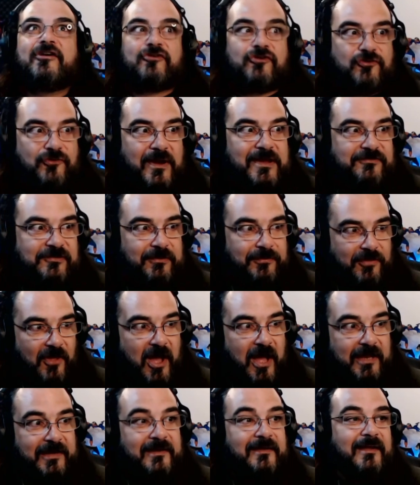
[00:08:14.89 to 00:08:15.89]
Crazy
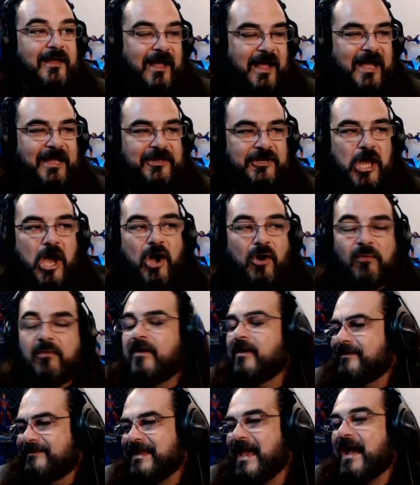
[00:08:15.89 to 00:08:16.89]
thought, I know.
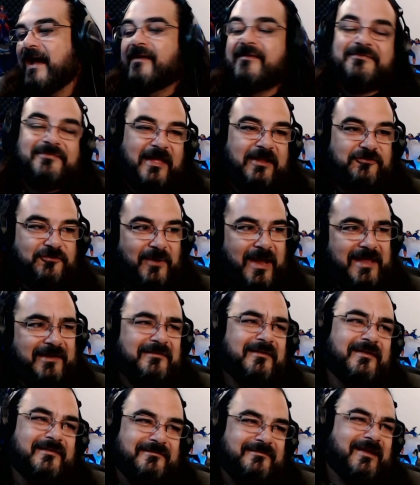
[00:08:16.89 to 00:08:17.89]
Yeah, that's
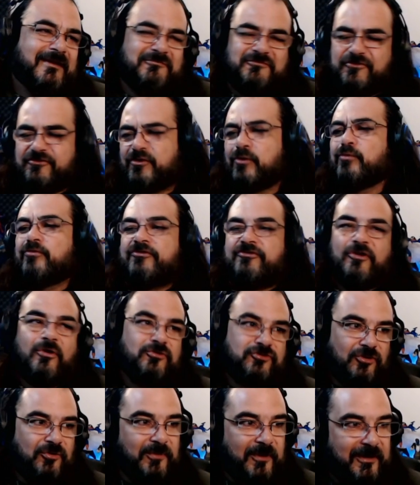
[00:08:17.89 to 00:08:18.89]
right. Yeah, screw
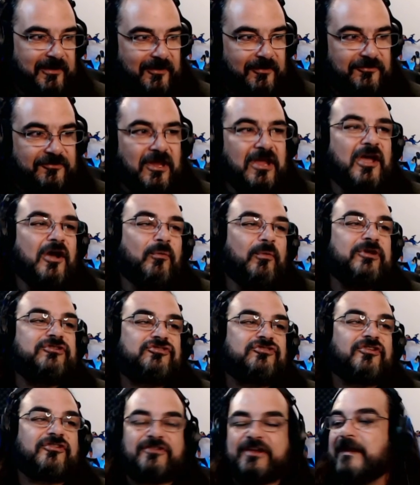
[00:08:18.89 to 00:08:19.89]
social workers. We
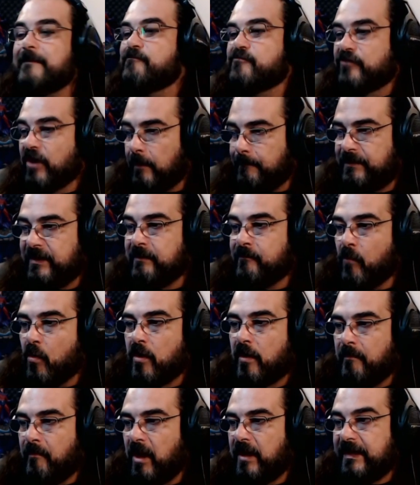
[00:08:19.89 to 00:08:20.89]
should just keep dumping
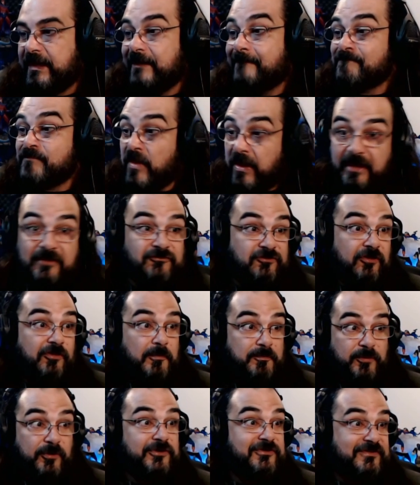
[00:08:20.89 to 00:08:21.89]
more money into
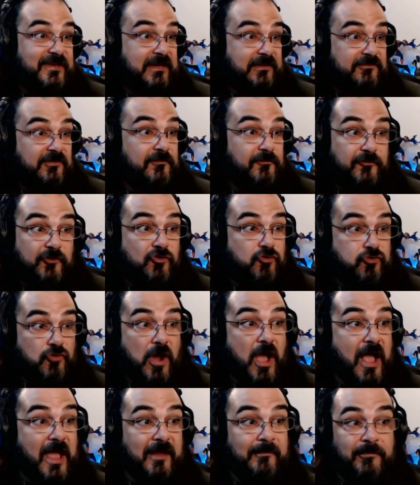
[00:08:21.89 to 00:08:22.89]
the predictive
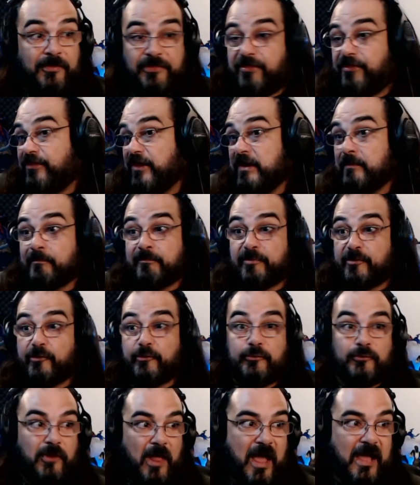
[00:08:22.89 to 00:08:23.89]
crime thin
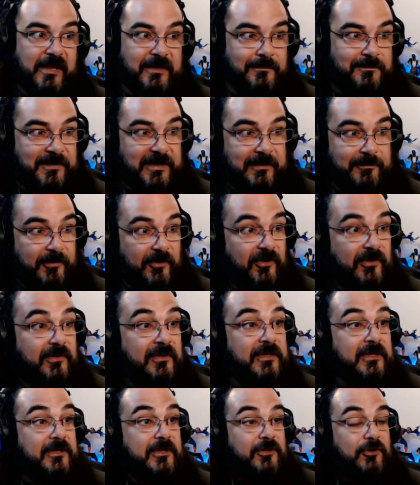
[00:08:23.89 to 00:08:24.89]
blue line people
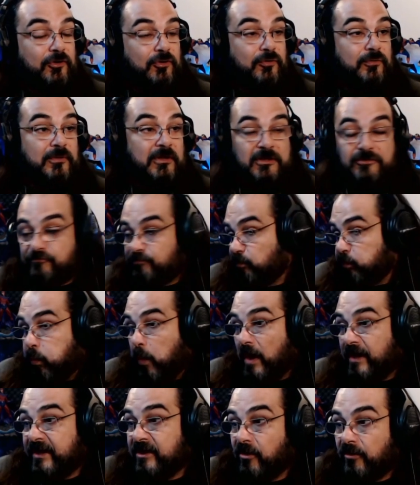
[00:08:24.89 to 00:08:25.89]
who
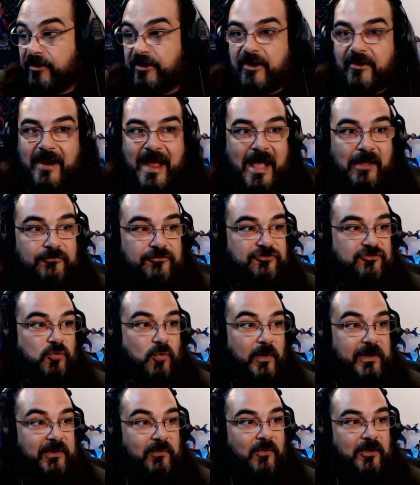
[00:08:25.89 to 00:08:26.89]
want to go to your house
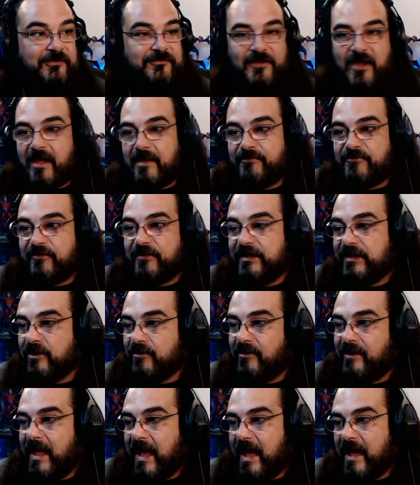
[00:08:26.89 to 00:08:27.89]
21 times in a
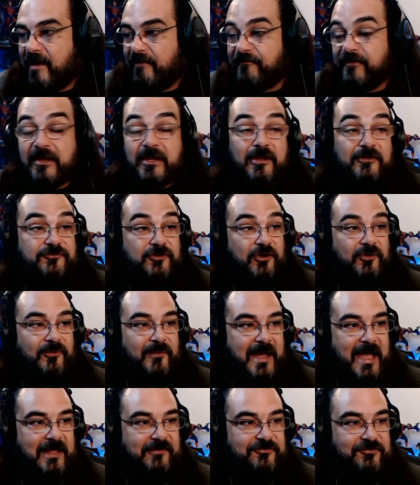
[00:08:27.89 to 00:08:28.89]
year and a half to
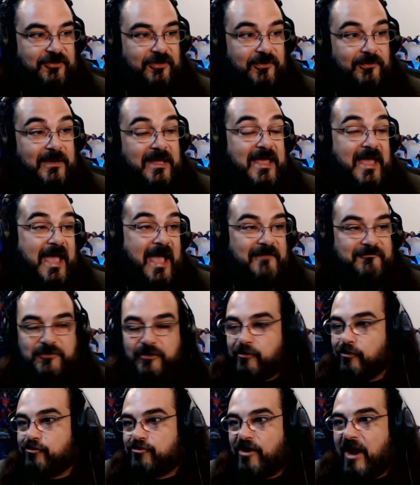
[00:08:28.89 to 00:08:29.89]
harass you
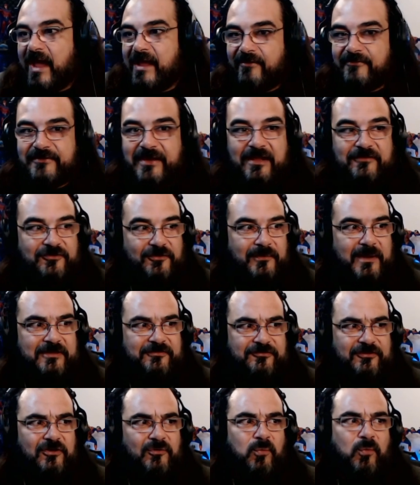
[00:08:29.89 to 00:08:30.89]
after your child gets
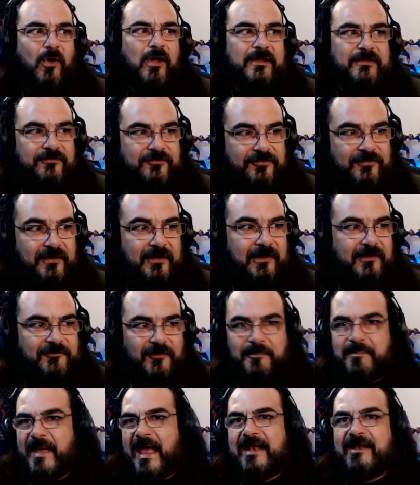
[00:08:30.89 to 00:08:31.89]
arrested once
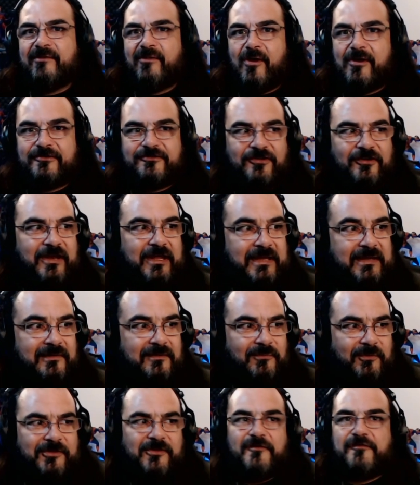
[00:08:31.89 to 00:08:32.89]
for petty larceny
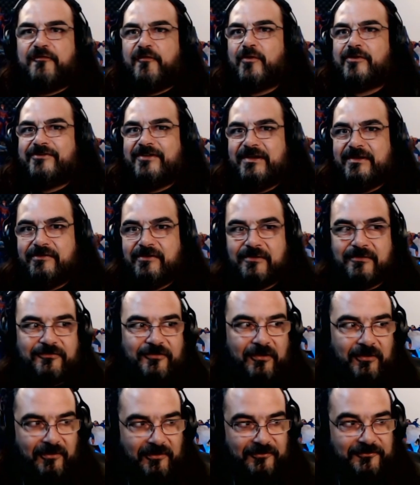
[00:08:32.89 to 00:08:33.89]
when they're 14
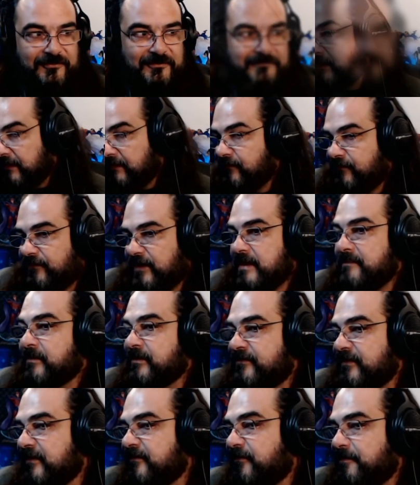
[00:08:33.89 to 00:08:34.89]
years old. In
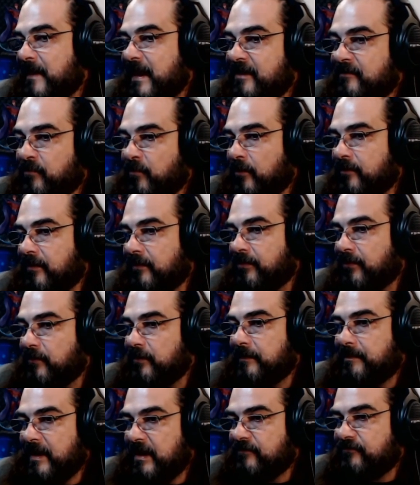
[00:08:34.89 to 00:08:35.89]
statements that spanned more than
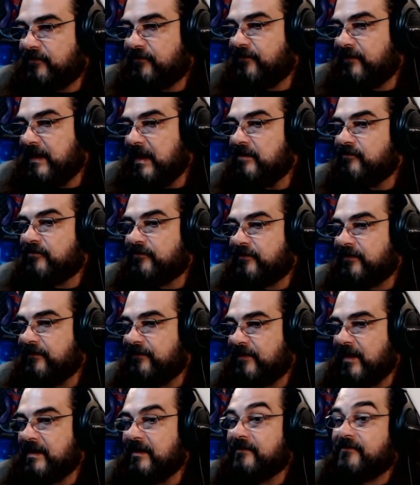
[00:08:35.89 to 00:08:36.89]
30 pages, the agency
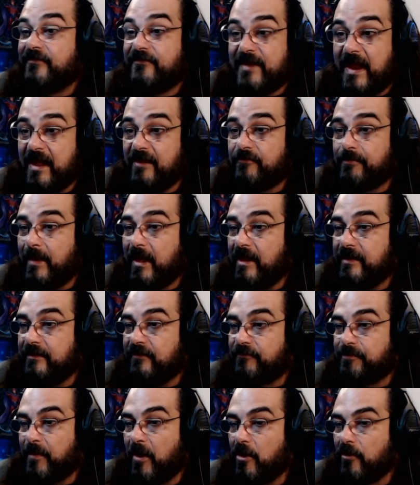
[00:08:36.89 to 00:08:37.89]
said it stands behind
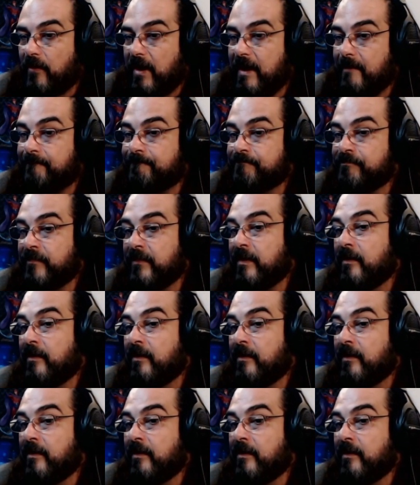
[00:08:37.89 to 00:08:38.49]
its program,